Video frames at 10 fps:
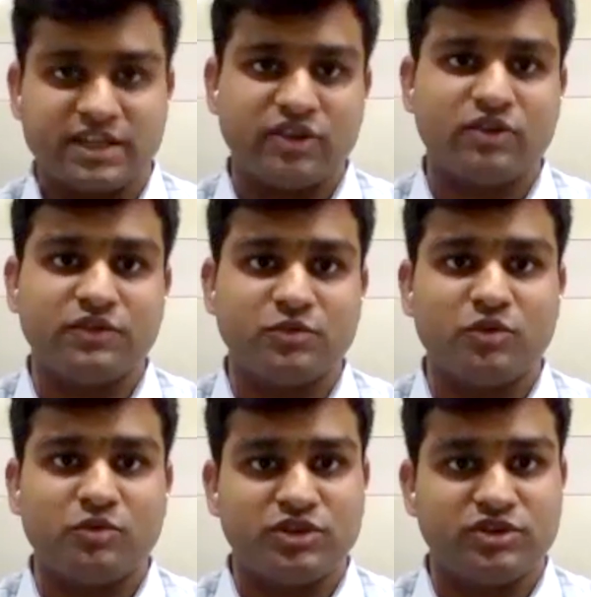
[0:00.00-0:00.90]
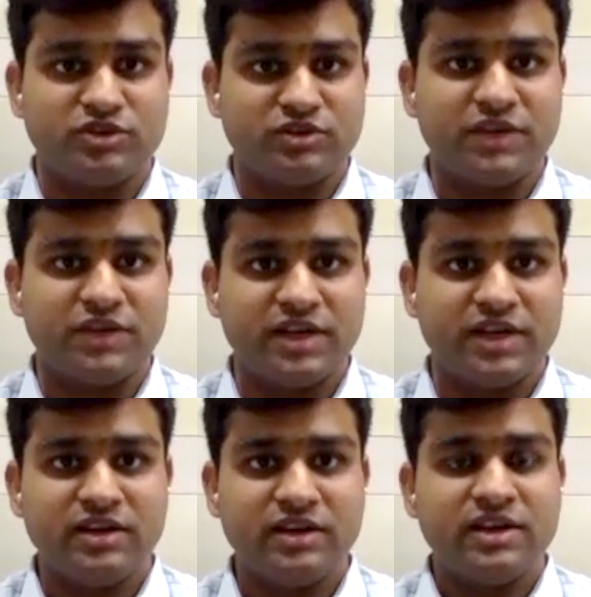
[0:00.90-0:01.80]
sector of the population of
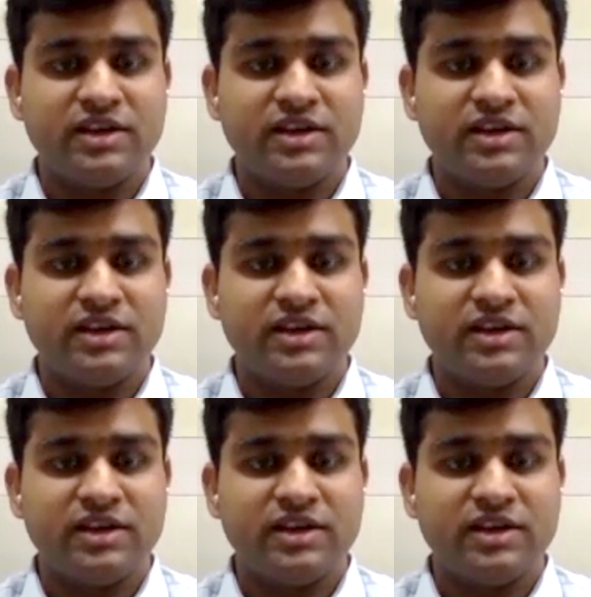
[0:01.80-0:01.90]
India,